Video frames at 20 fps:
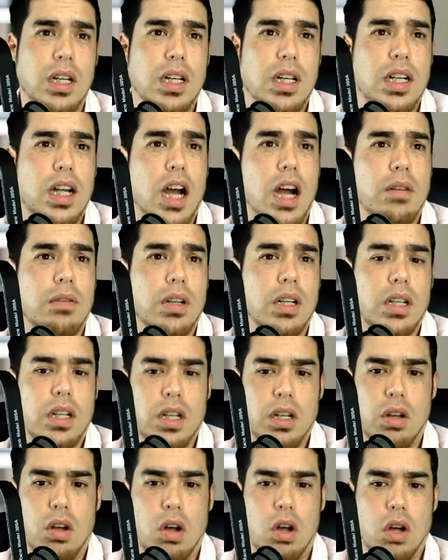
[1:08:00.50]
covered
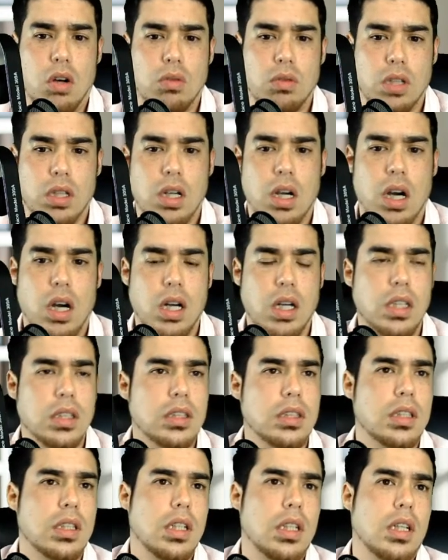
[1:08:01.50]
in all
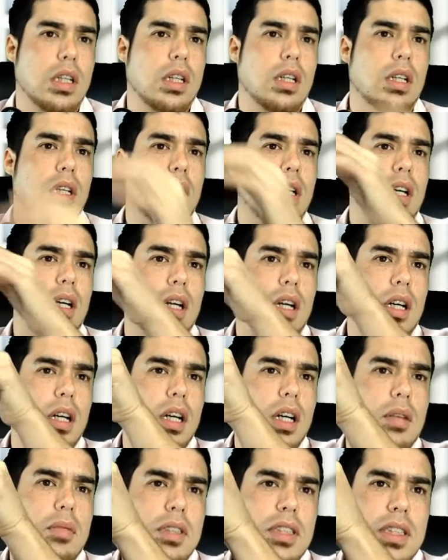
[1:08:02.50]
regards.
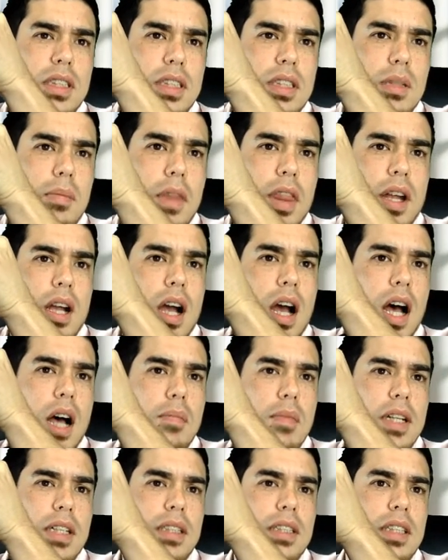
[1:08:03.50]
Let's see some of the
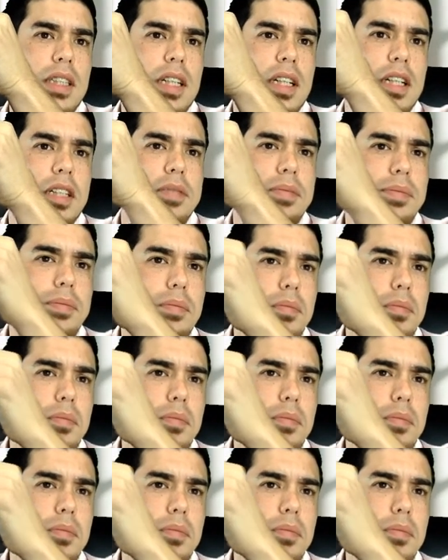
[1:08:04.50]
comments here.